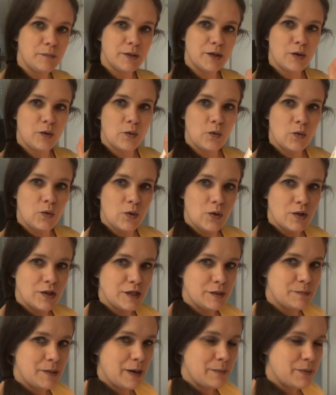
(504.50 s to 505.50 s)
bit of oil
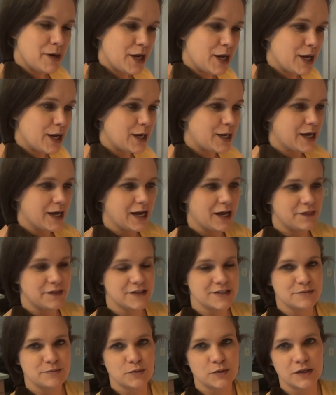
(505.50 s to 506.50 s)
in my pan. I got
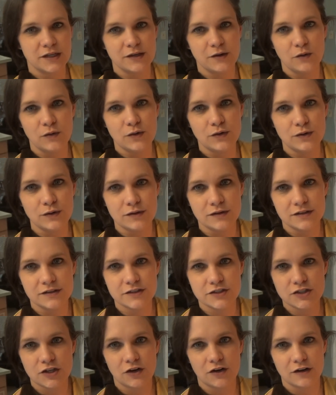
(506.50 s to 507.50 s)
this pretty oil
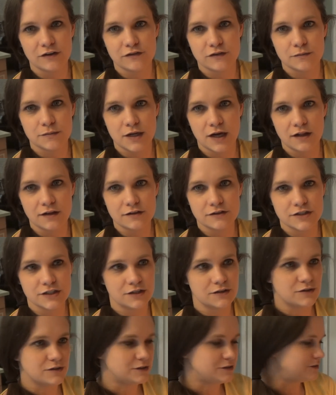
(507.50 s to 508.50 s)
jar from Dollar
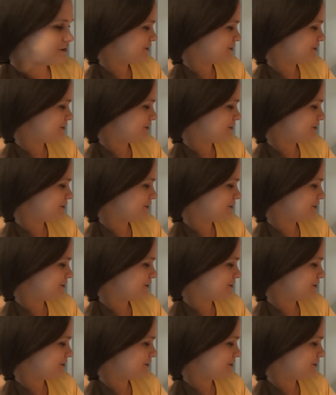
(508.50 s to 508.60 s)
General.